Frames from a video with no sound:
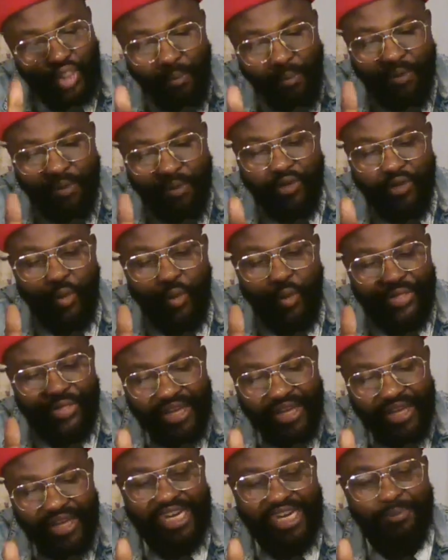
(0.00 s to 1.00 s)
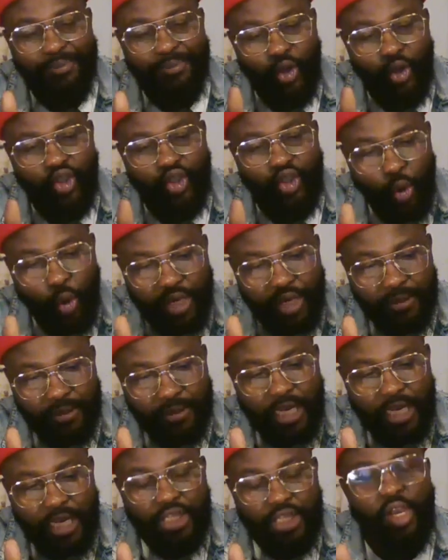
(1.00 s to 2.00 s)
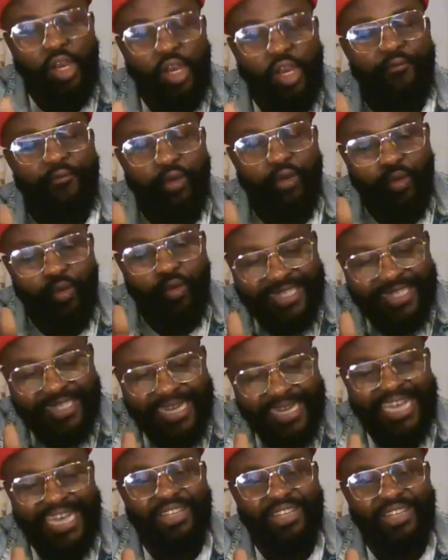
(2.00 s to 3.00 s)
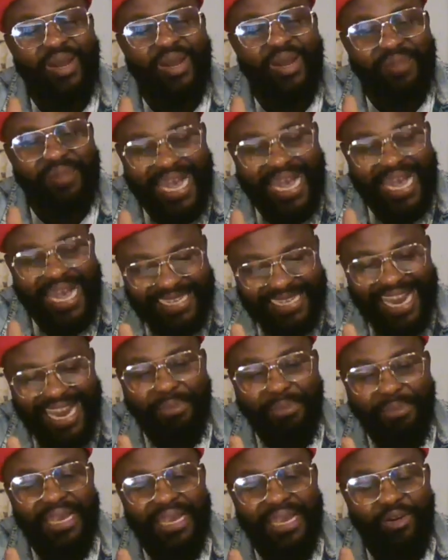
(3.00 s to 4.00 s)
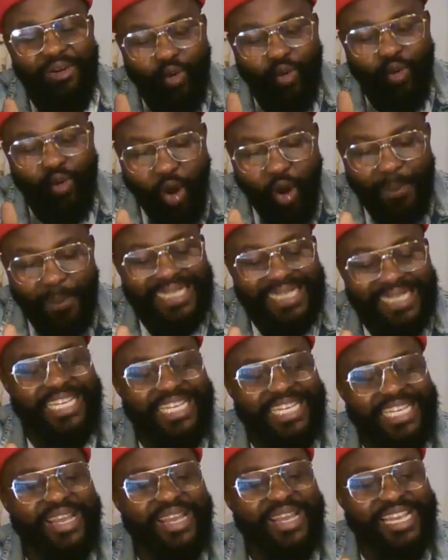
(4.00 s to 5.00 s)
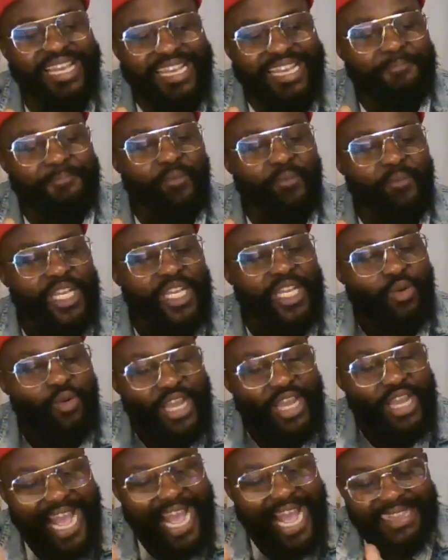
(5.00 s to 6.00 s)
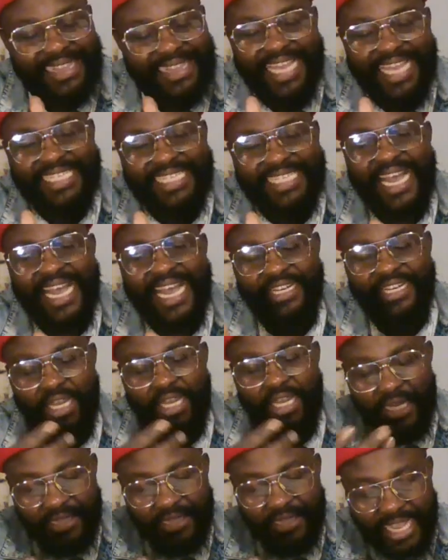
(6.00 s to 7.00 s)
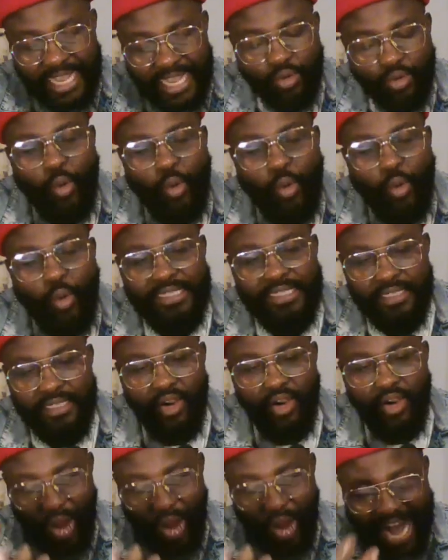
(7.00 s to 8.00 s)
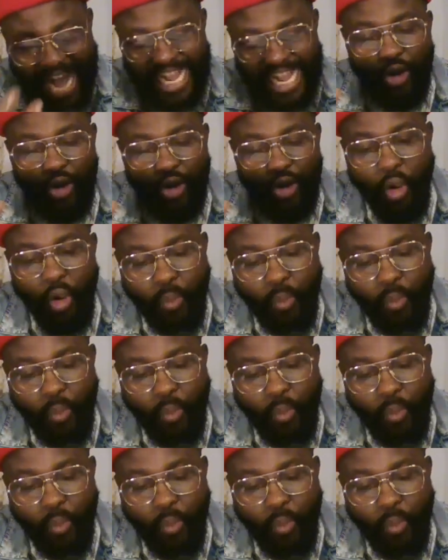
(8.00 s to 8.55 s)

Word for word: of you will think that I'm just joking. Some of you will say that when Mazi Nnamdi Kanu will come out, he will enter inside. Then wait. That the